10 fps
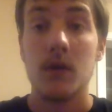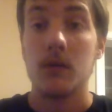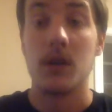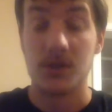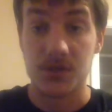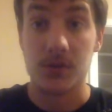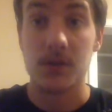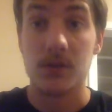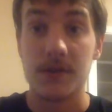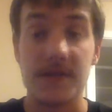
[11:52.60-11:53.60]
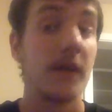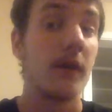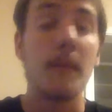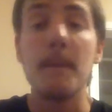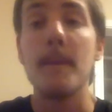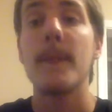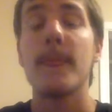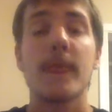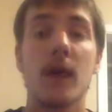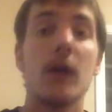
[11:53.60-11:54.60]
As you can all tell,
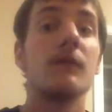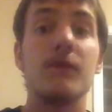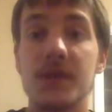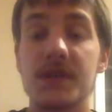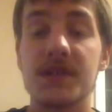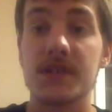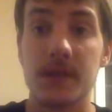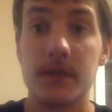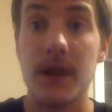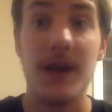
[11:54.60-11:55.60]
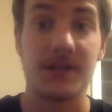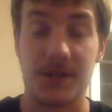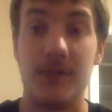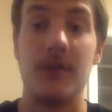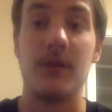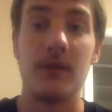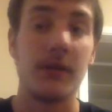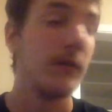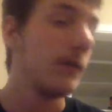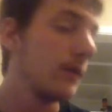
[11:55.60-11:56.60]
this didn't last long.
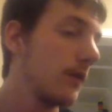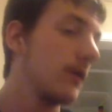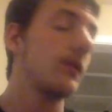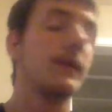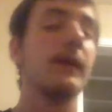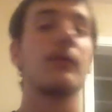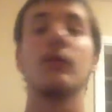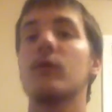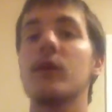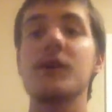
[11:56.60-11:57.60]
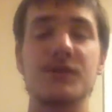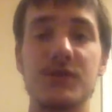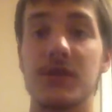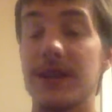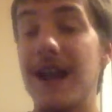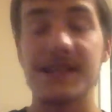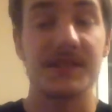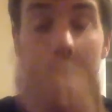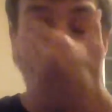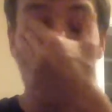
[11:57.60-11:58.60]
And the Luster's last
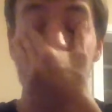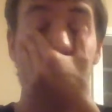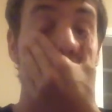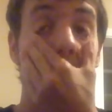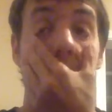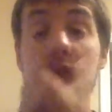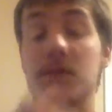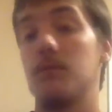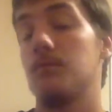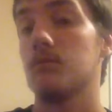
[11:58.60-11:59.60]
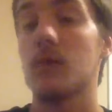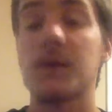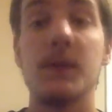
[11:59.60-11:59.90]
album with these guys is